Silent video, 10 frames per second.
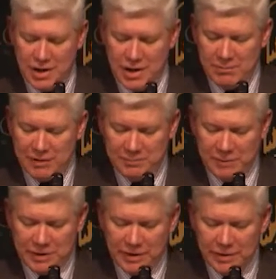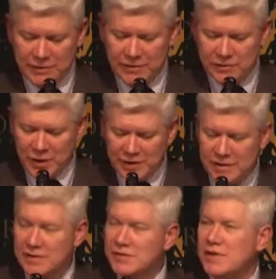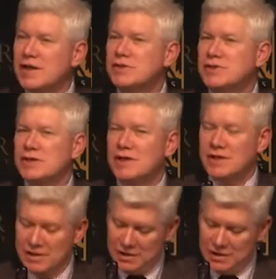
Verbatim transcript: it must be clear that the 20th century